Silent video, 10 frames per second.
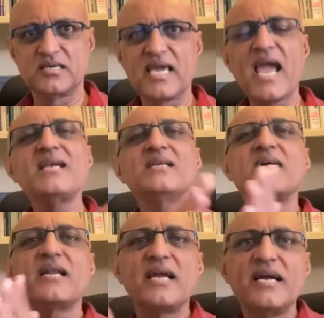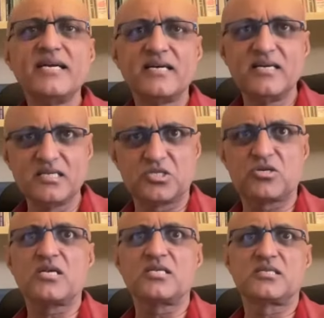can create
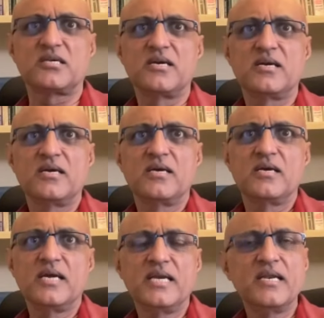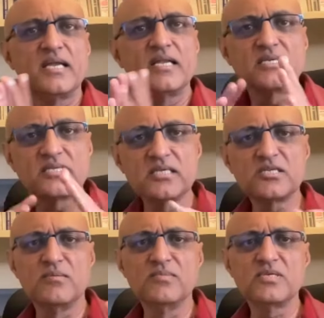distrust in the
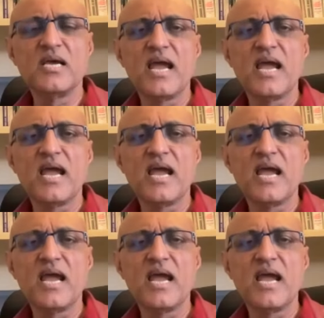systems.